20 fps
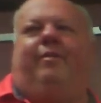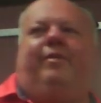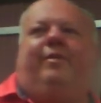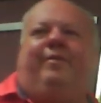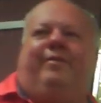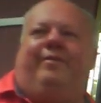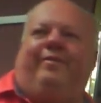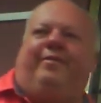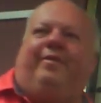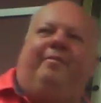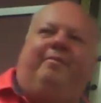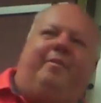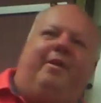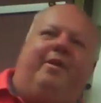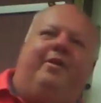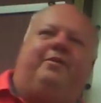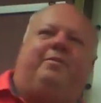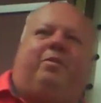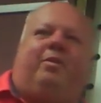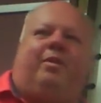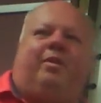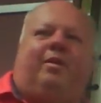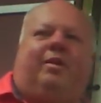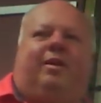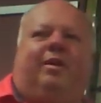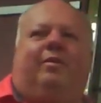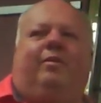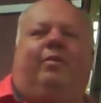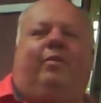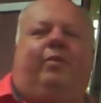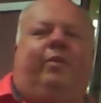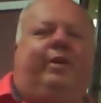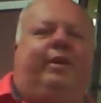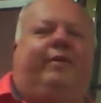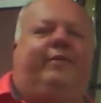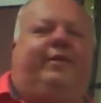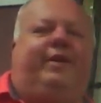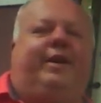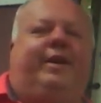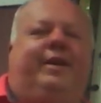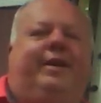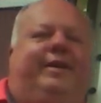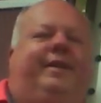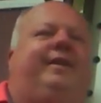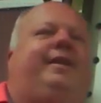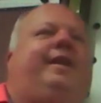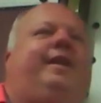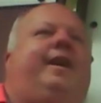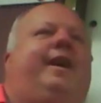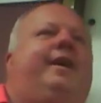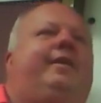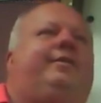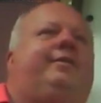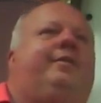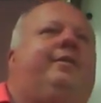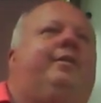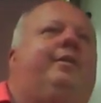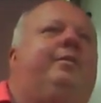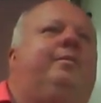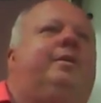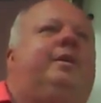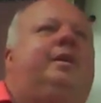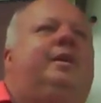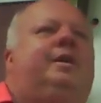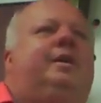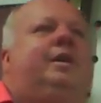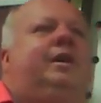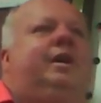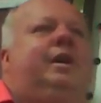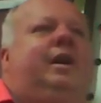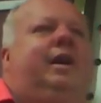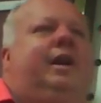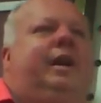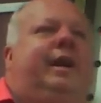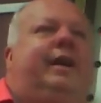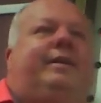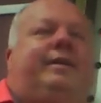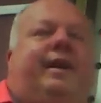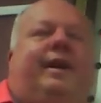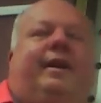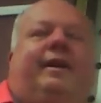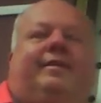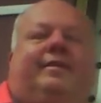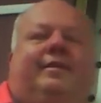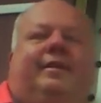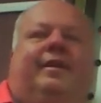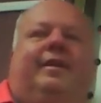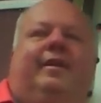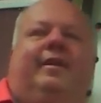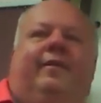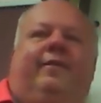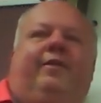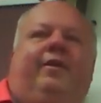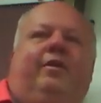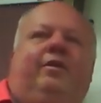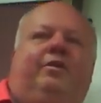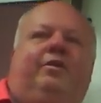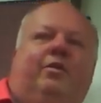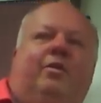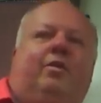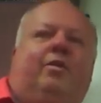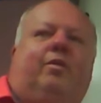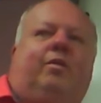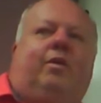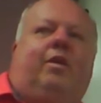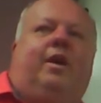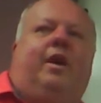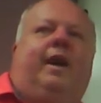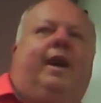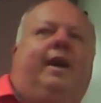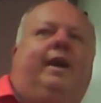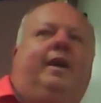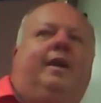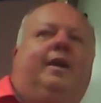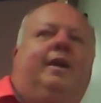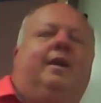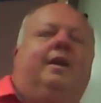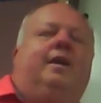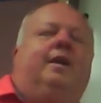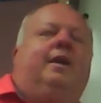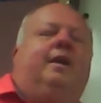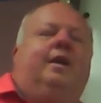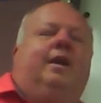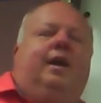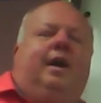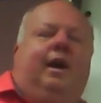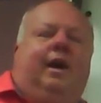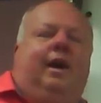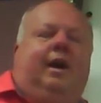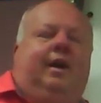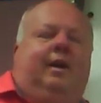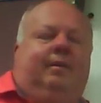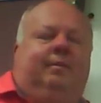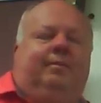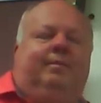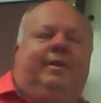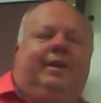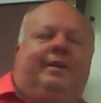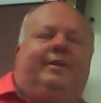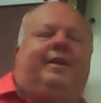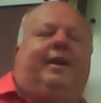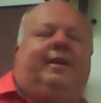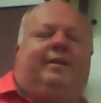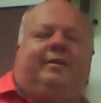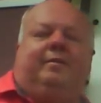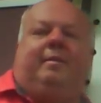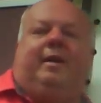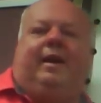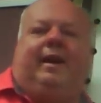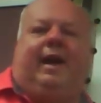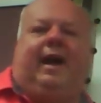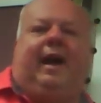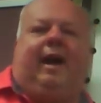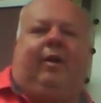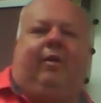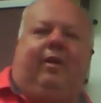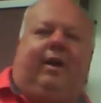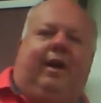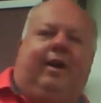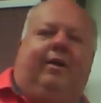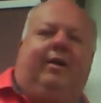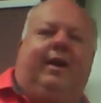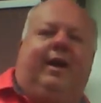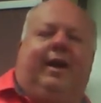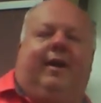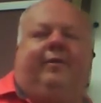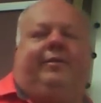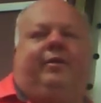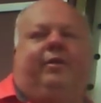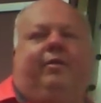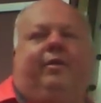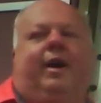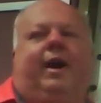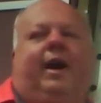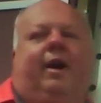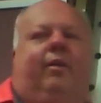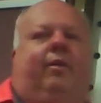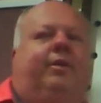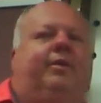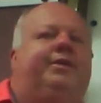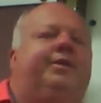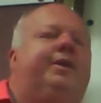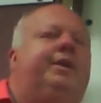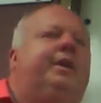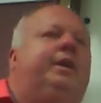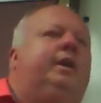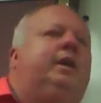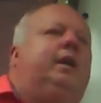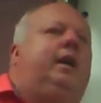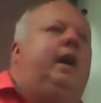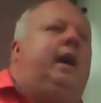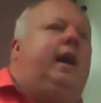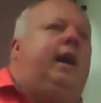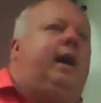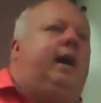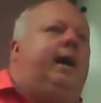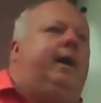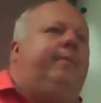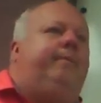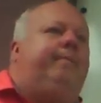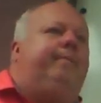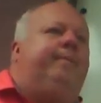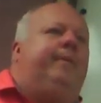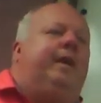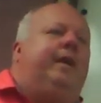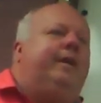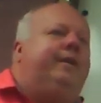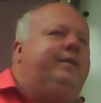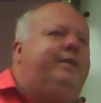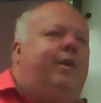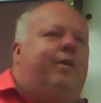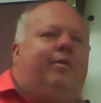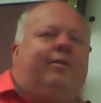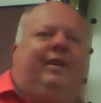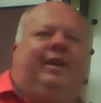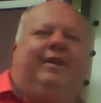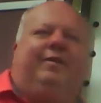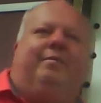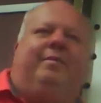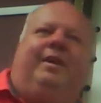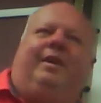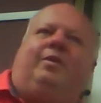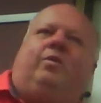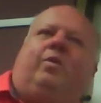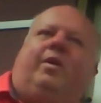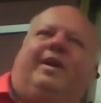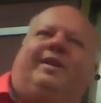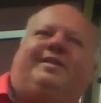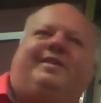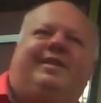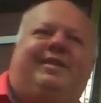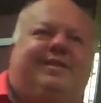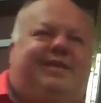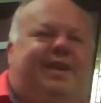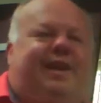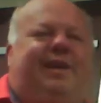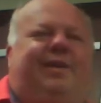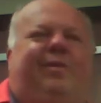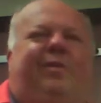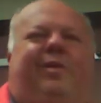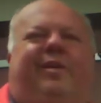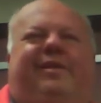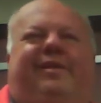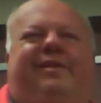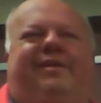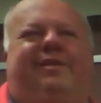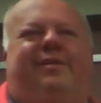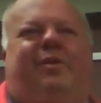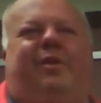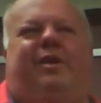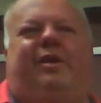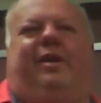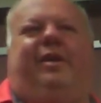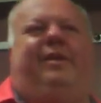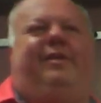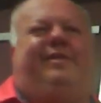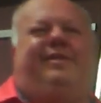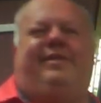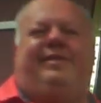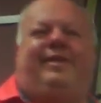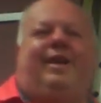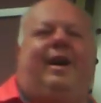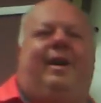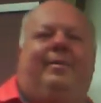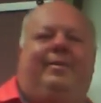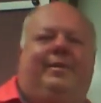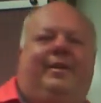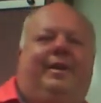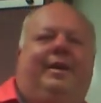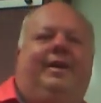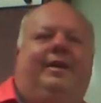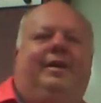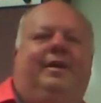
For the most part, when I've done it in the classroom, it takes, if you do it right, it takes about an hour, hour and a half, 2 hours. Don't give me questions like what color is a stop sign.